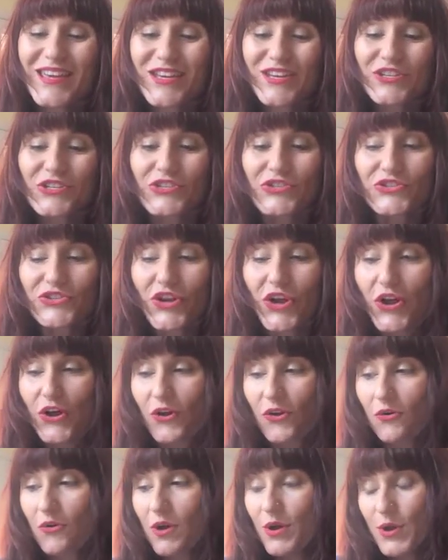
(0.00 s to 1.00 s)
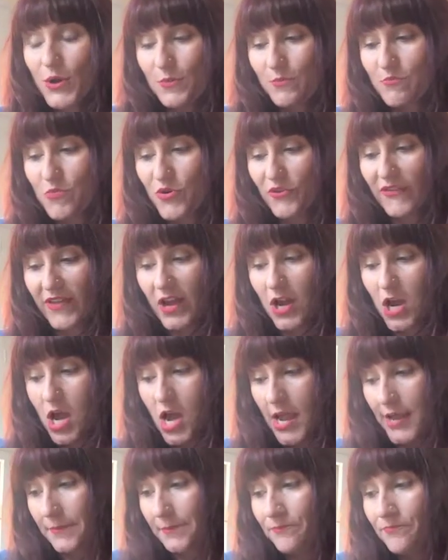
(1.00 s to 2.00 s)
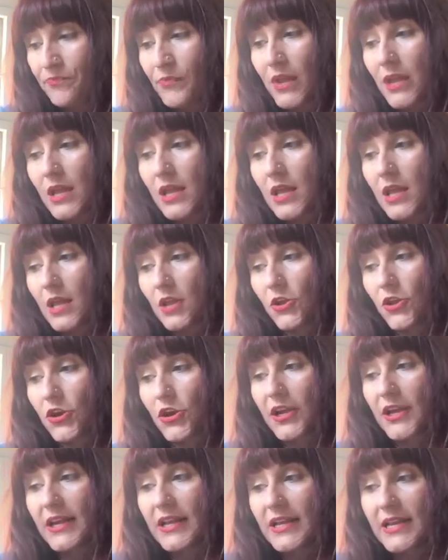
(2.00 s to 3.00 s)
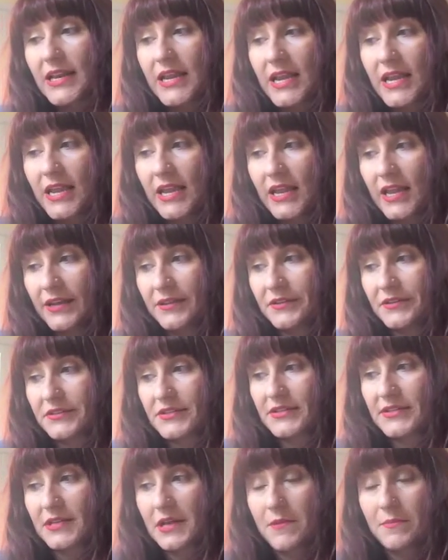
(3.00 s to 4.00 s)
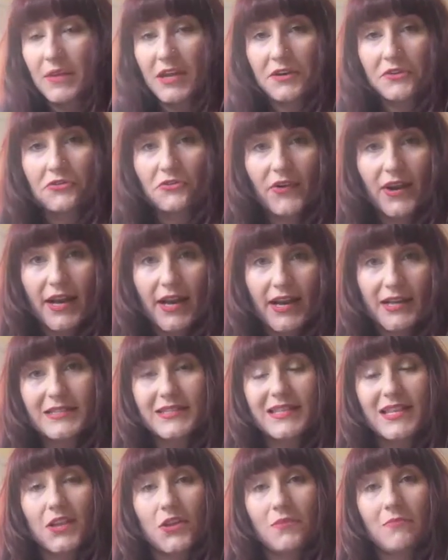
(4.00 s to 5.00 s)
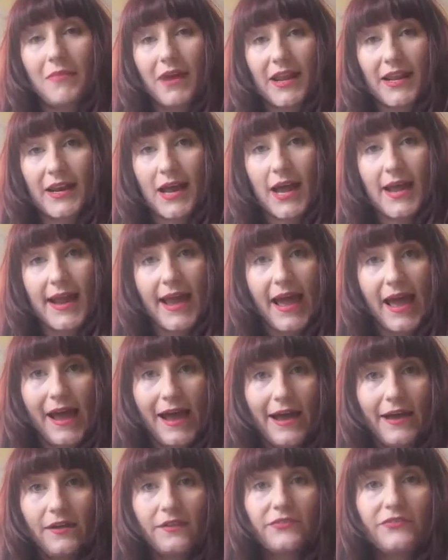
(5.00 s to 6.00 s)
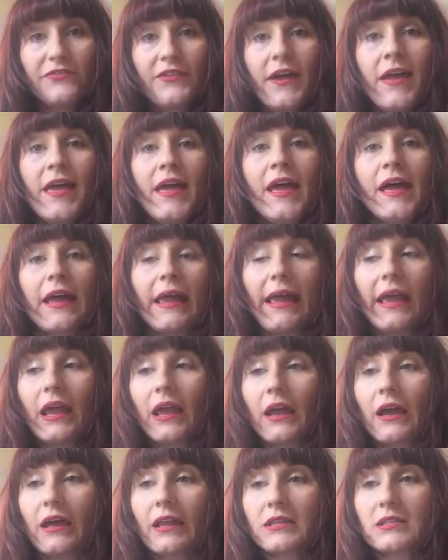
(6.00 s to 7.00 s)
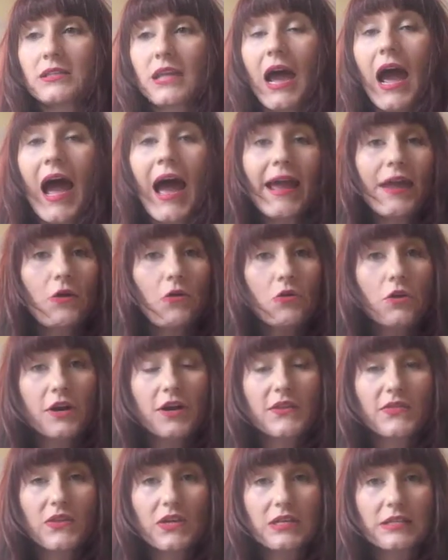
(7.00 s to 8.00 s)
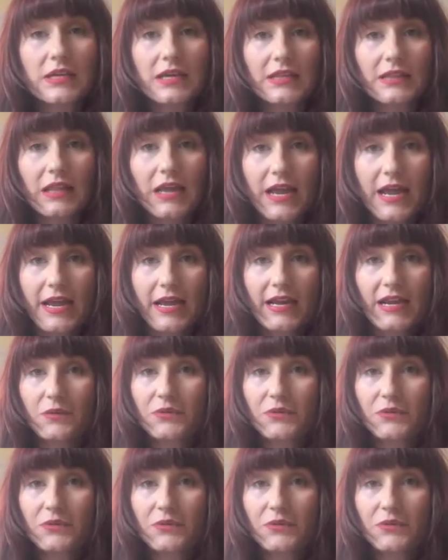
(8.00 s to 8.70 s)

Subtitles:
So moving on, you're gonna need some ingredients that you might not have, and I ordered these online.